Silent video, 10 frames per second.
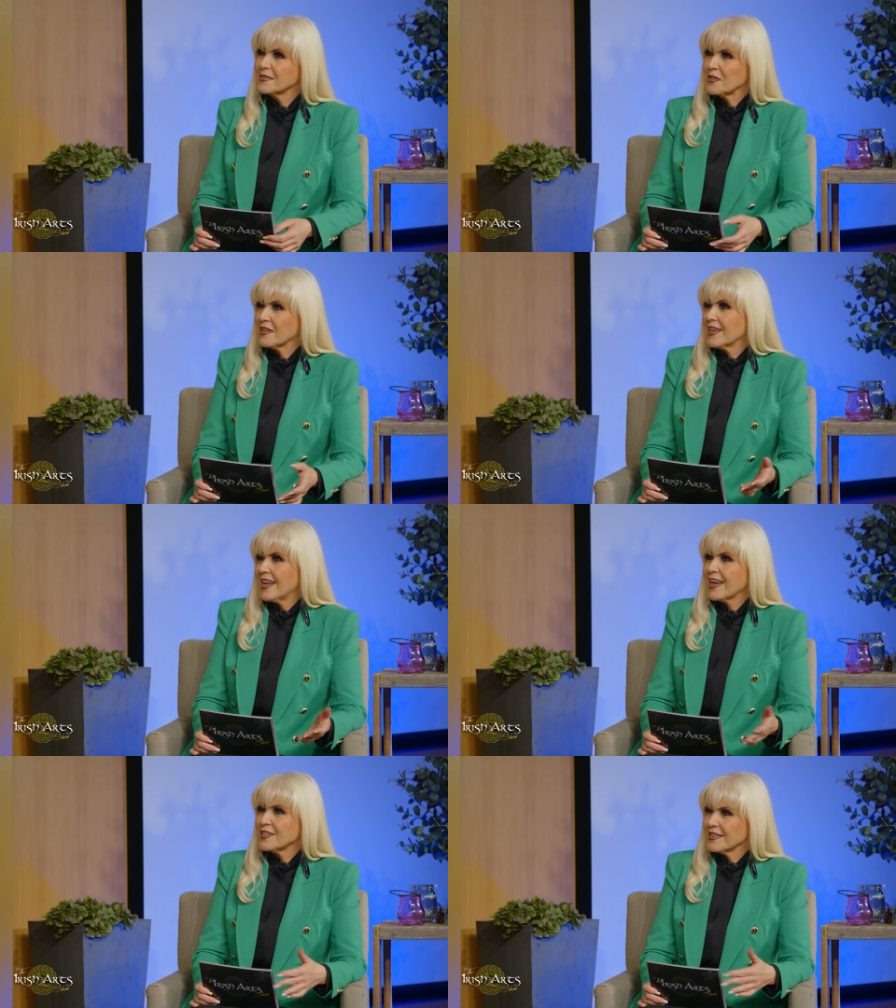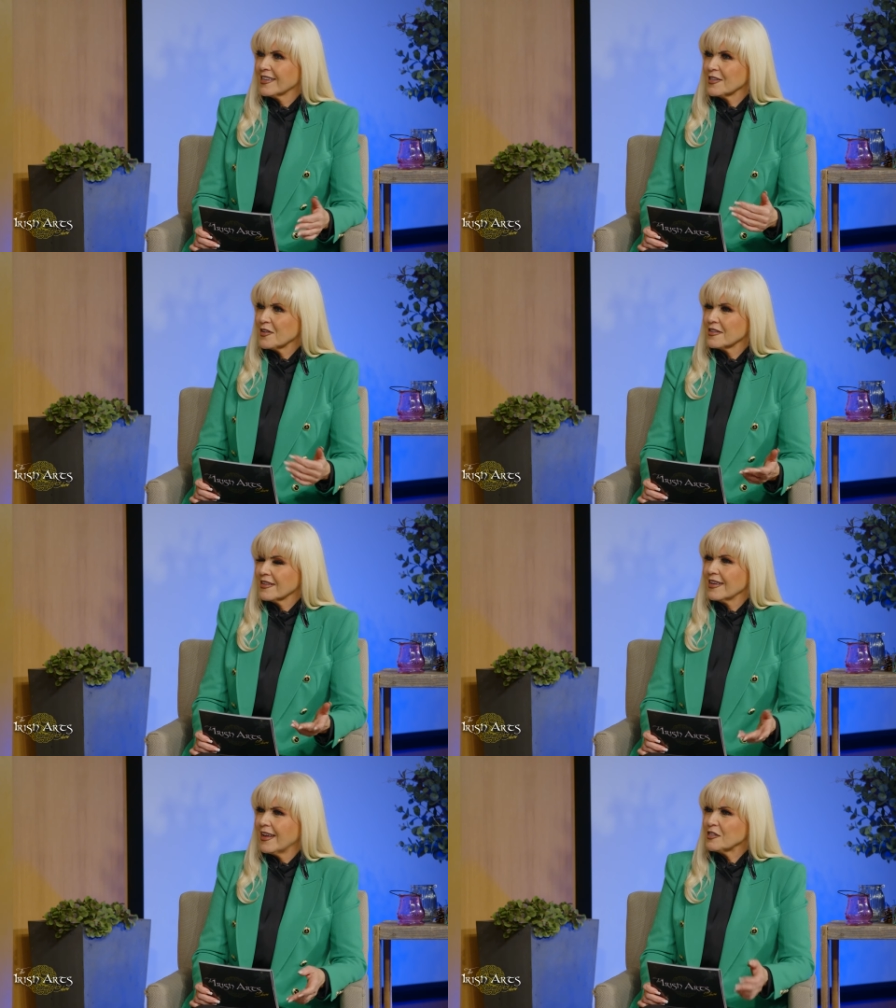So the connection, there's
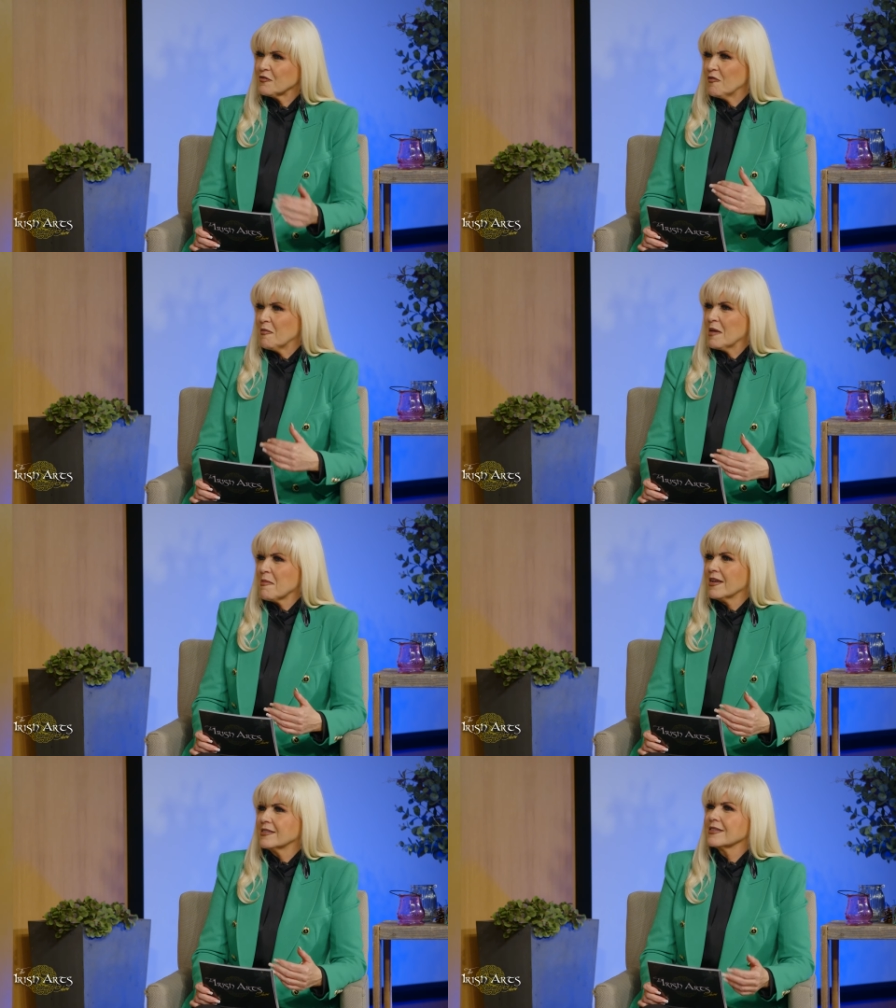the connection for me made.